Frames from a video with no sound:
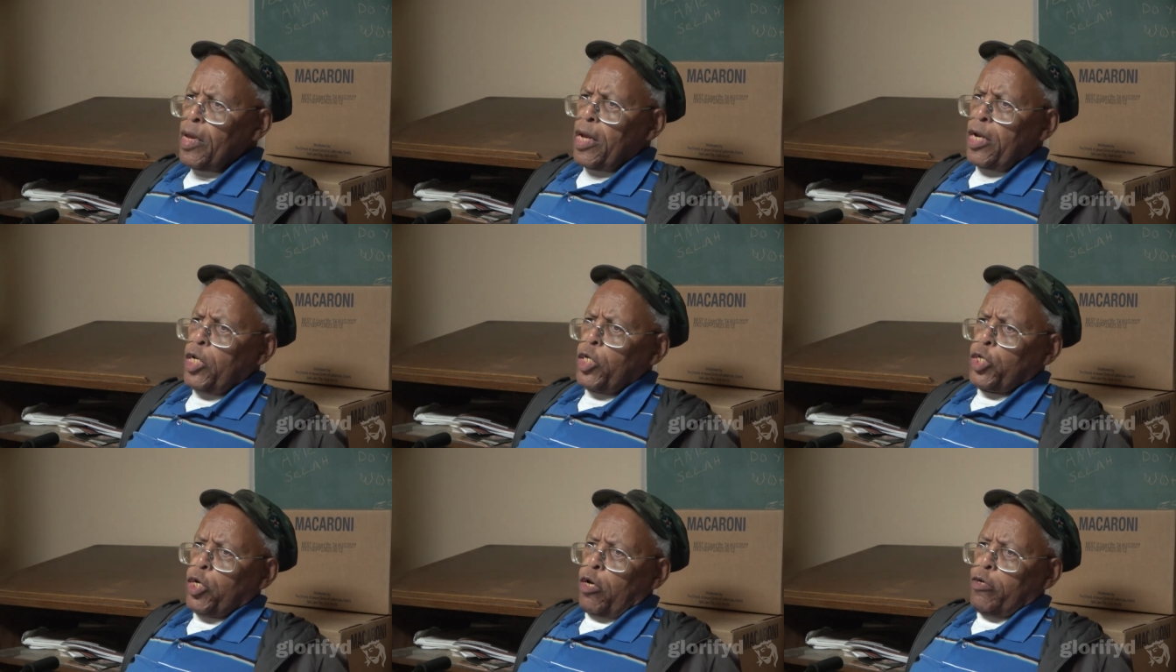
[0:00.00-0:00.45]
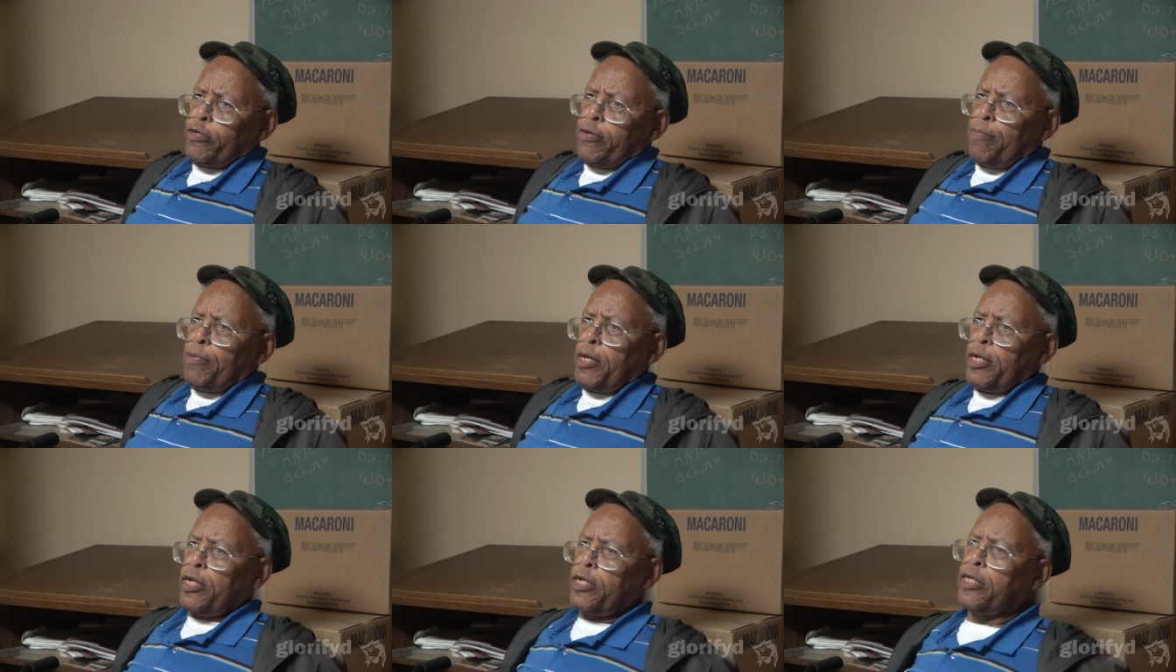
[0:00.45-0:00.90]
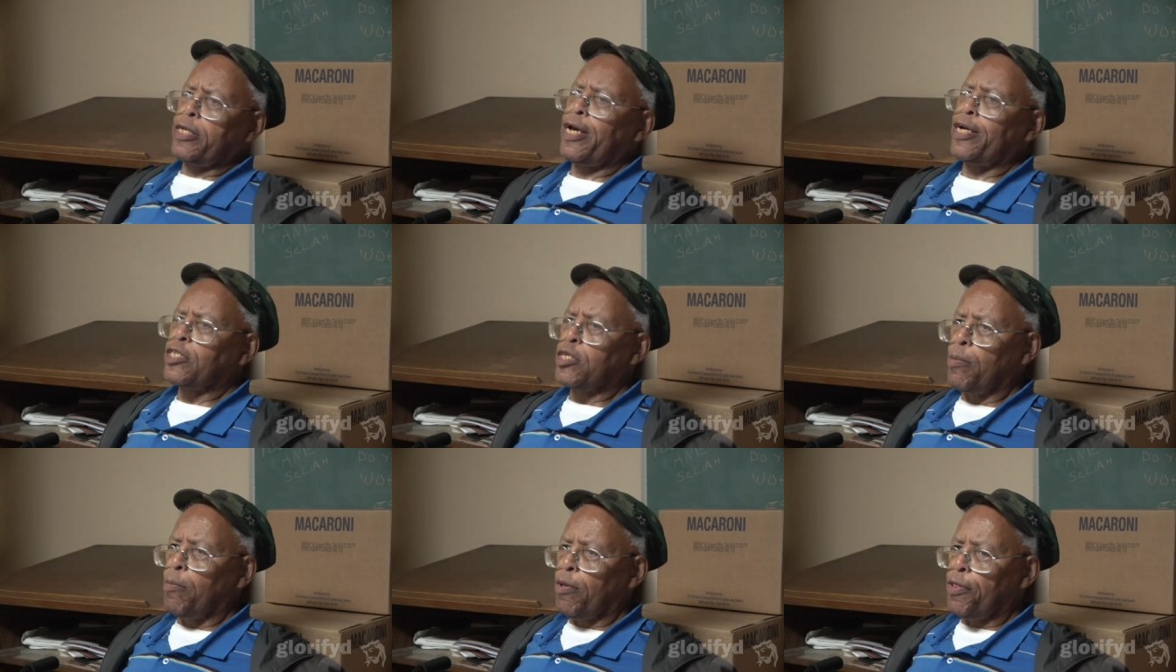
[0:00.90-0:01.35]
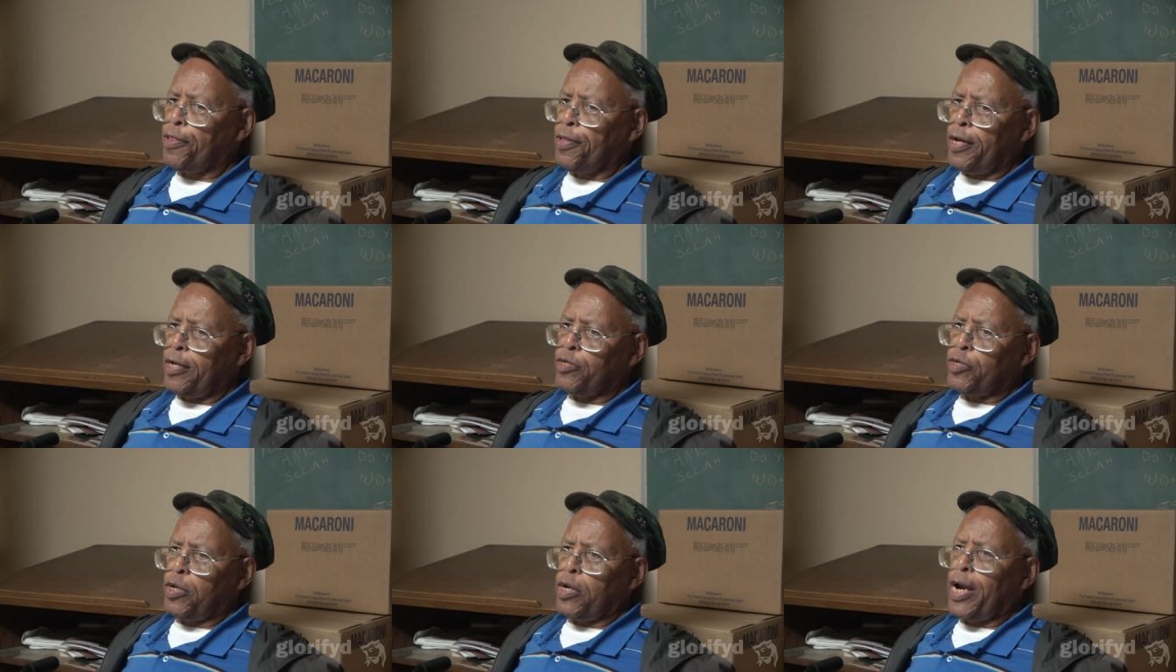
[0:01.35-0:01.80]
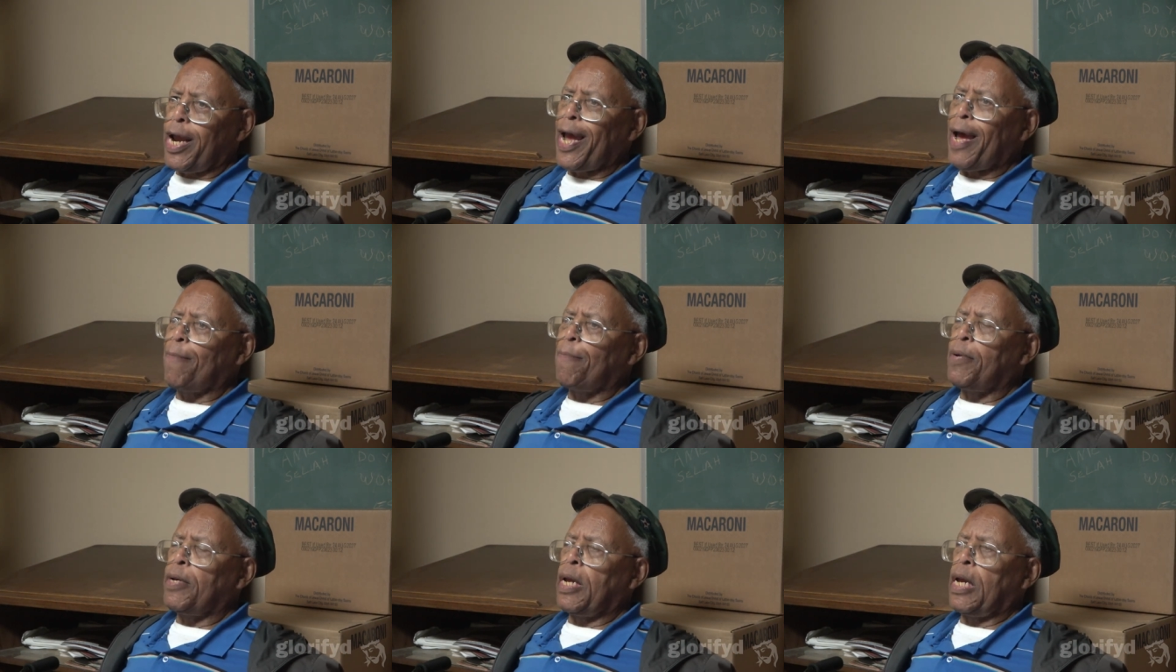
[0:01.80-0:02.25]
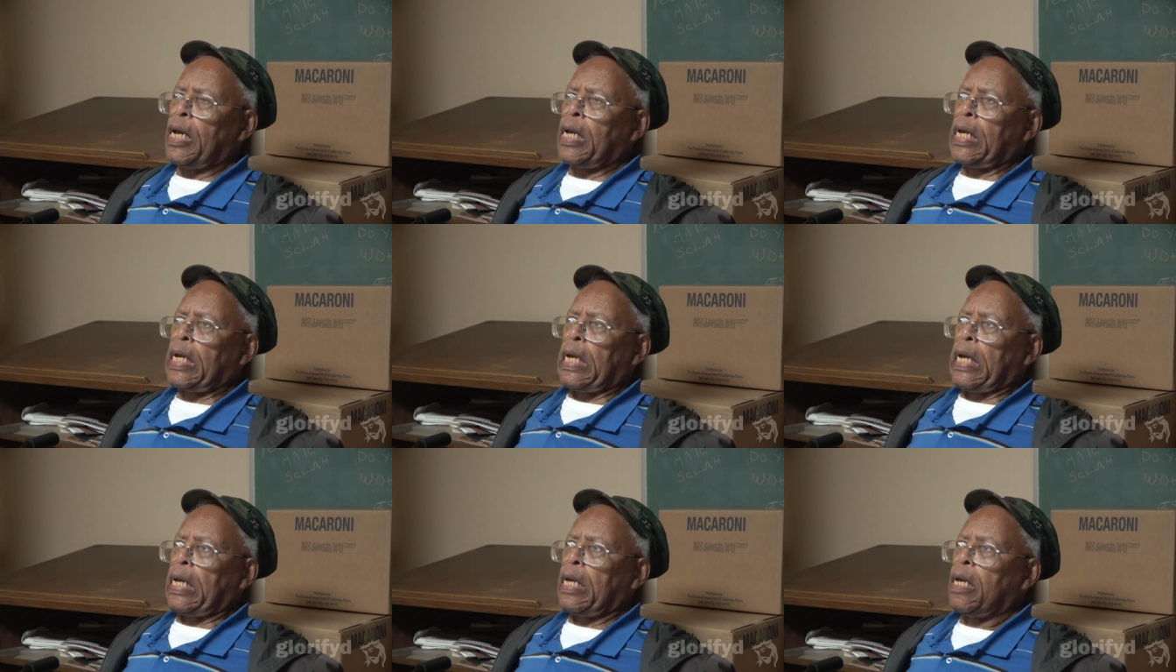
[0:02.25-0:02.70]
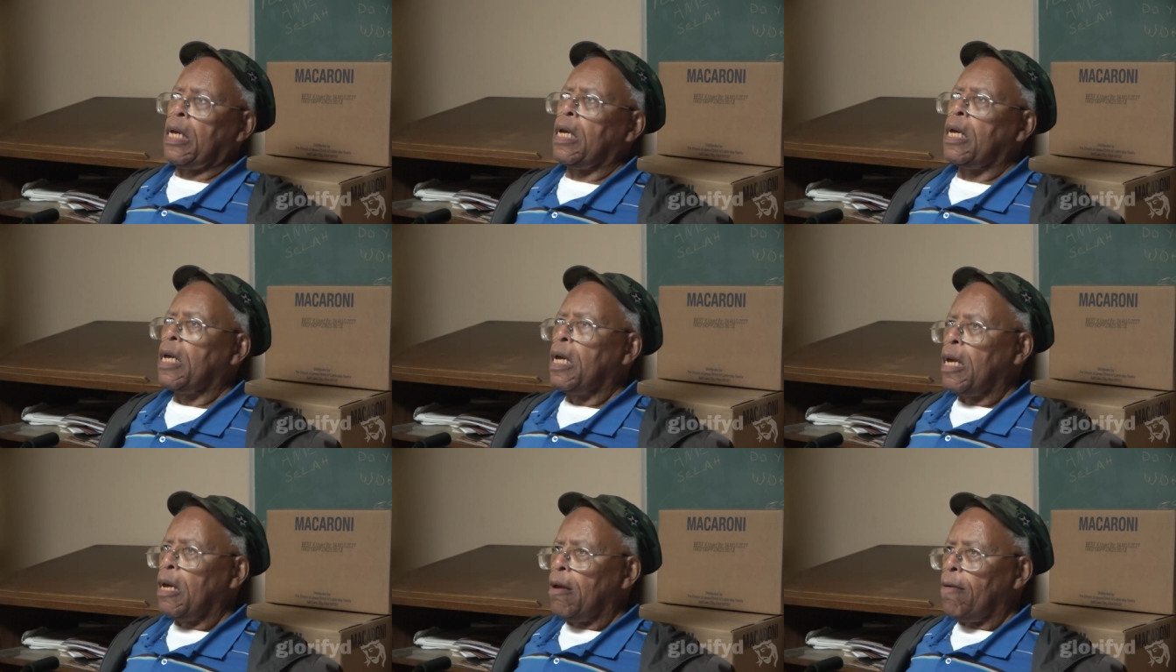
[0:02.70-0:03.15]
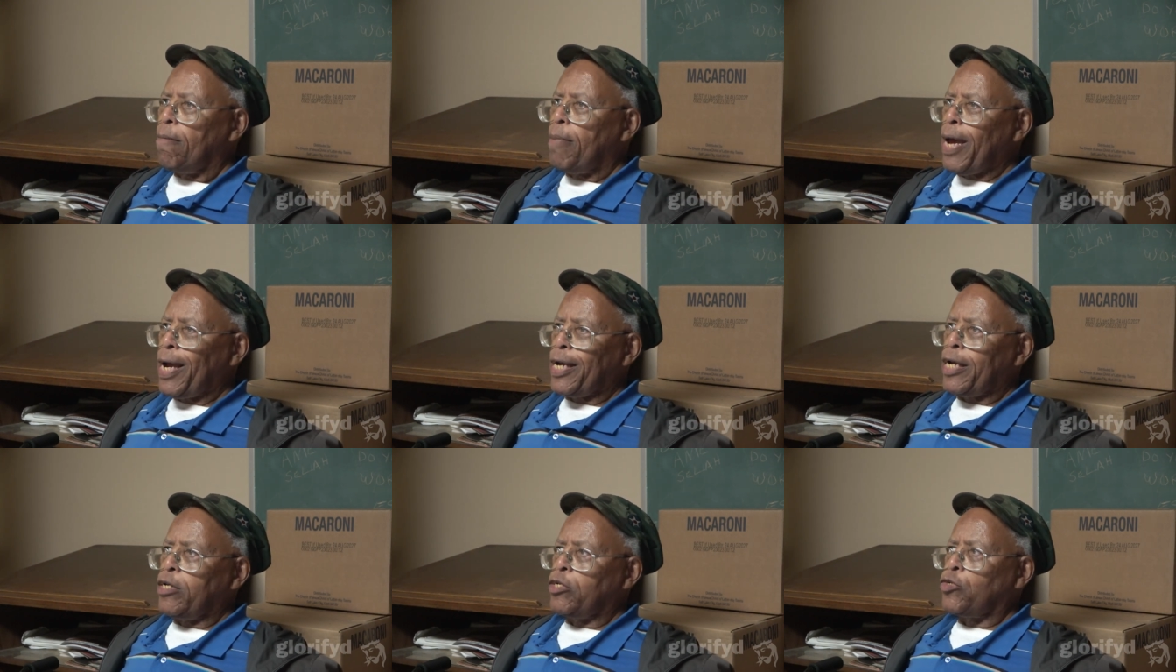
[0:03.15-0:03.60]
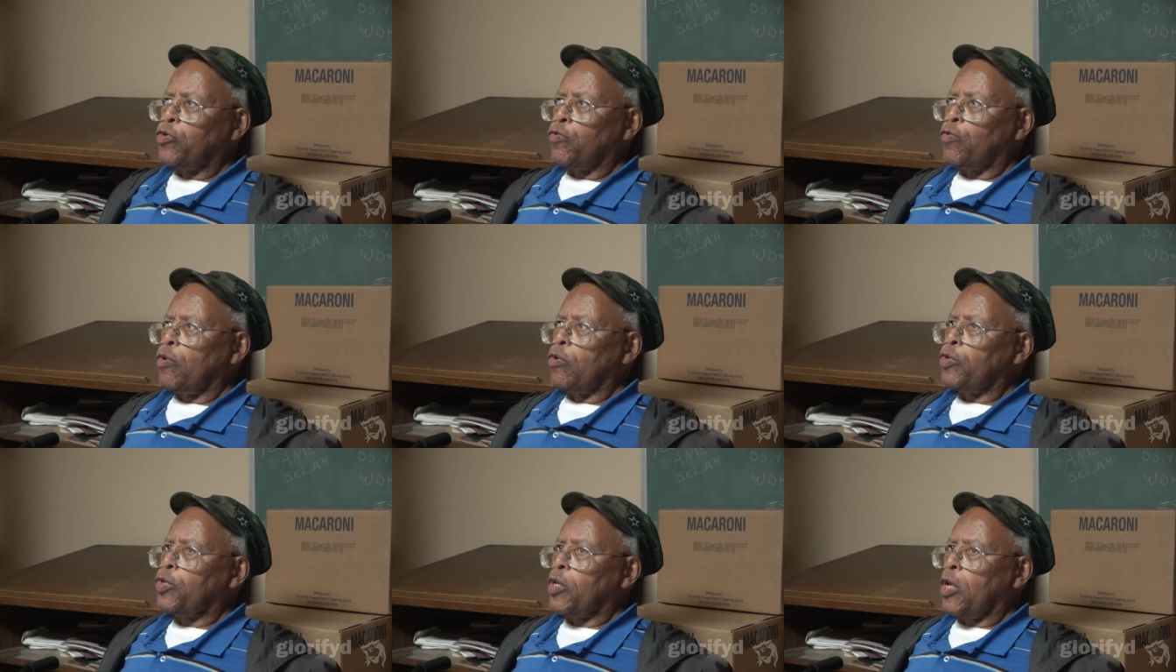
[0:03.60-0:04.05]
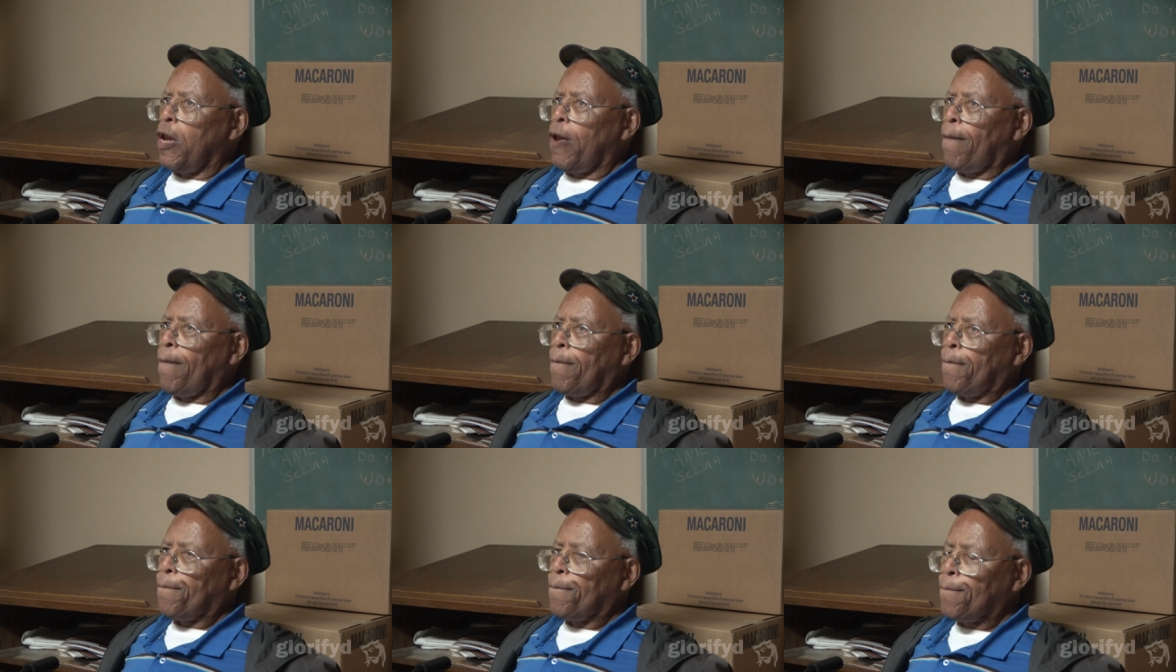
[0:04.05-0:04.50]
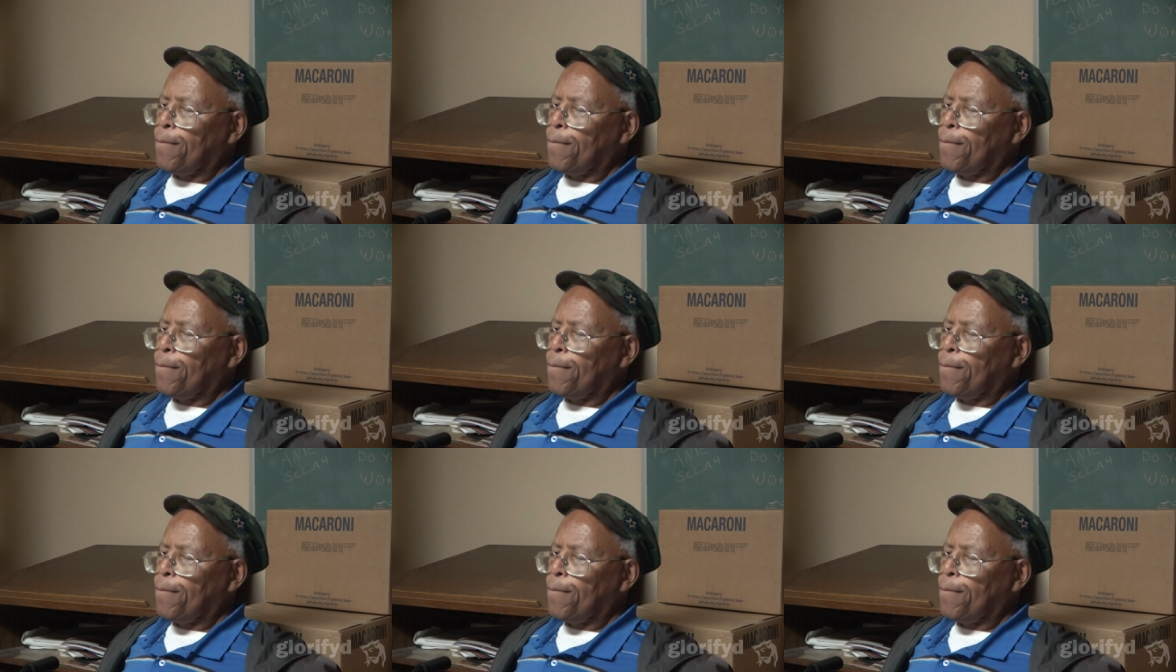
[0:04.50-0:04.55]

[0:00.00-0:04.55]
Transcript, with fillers: and he shows him the detestable things that are happening back in Jerusalem,